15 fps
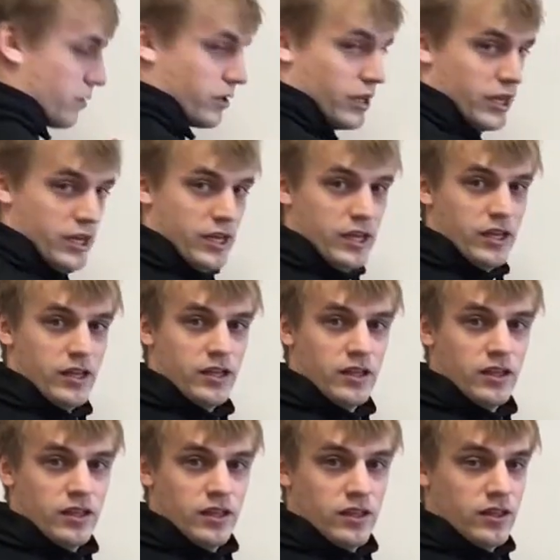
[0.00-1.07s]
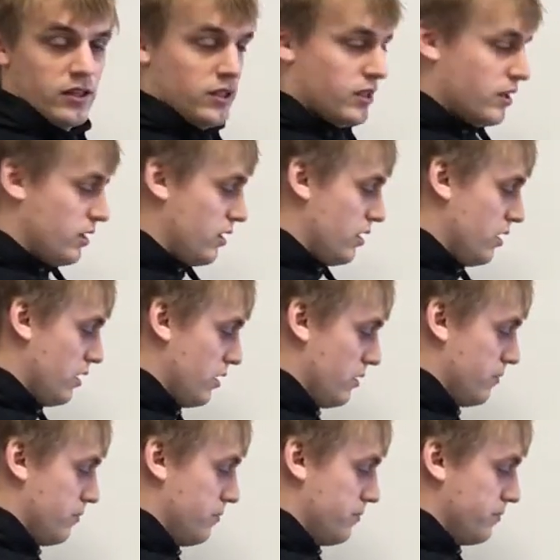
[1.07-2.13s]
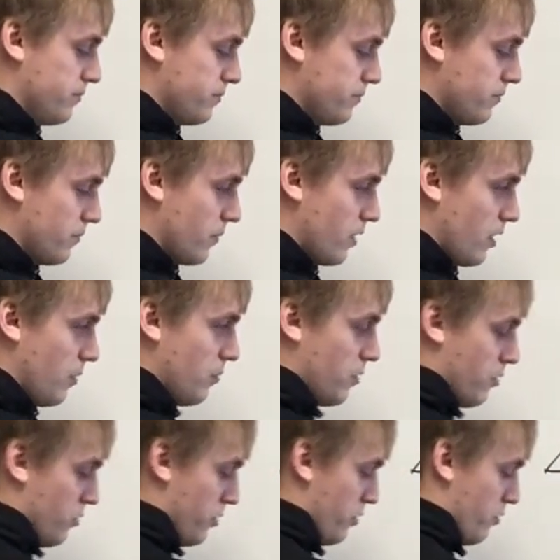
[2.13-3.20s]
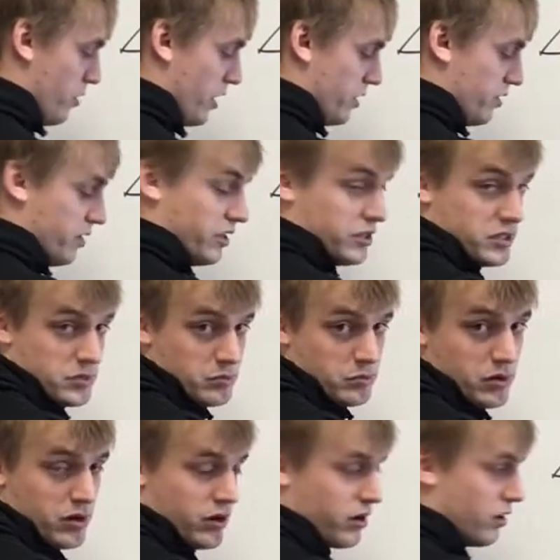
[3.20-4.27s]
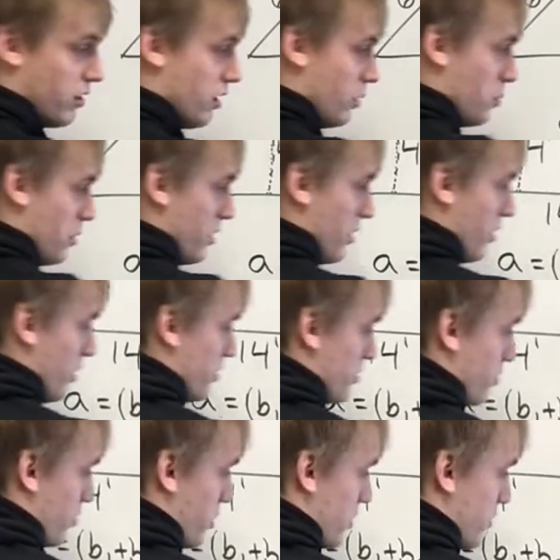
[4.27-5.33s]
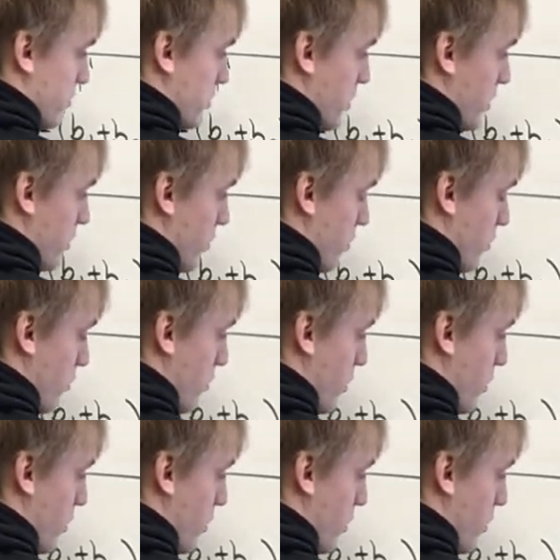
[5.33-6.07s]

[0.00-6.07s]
Okay. I'm going to rewrite this part up here so we can see it a little